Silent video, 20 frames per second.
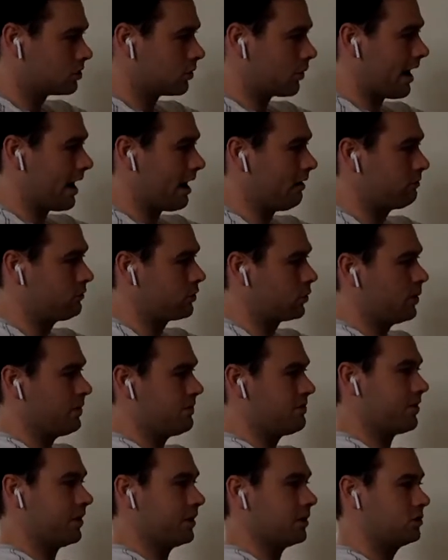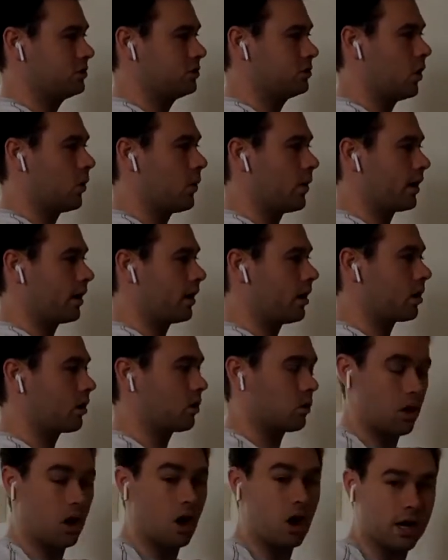So after we finish going
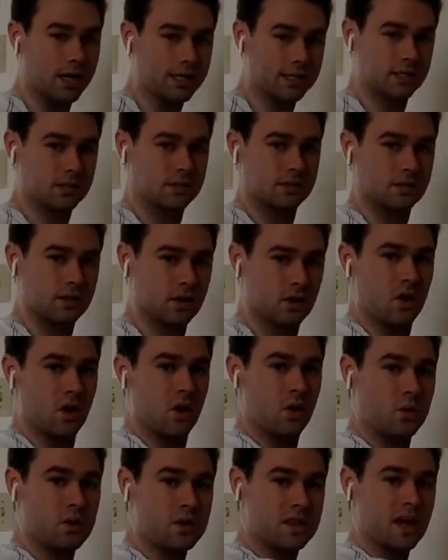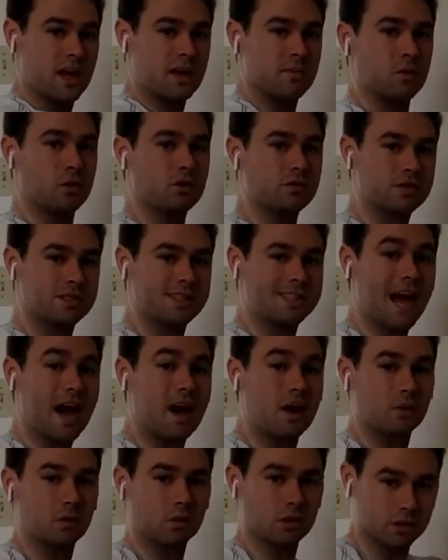across, we then move
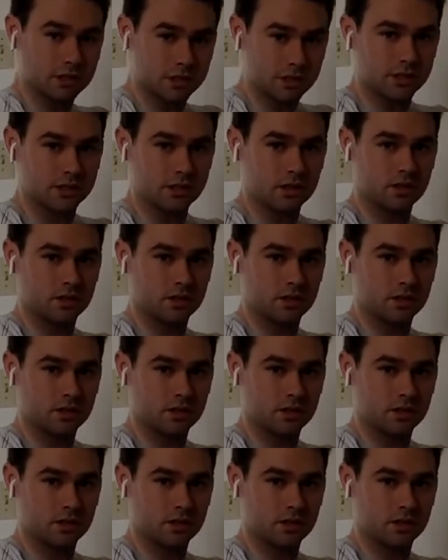downwards.